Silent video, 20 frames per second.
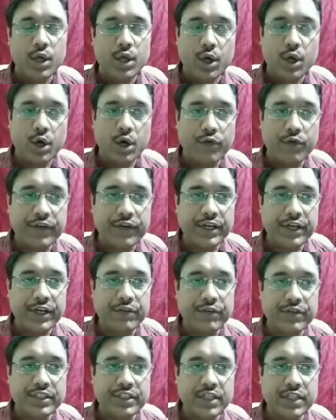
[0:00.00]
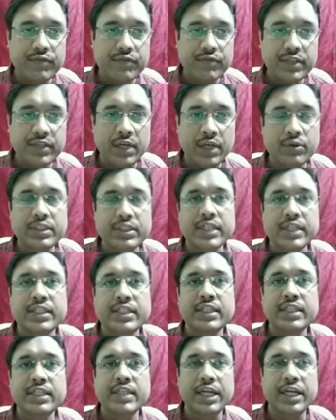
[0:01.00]
of an equation without
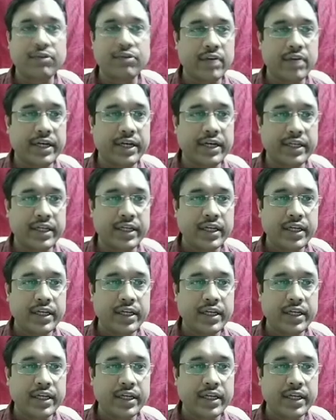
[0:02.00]
changing the equality.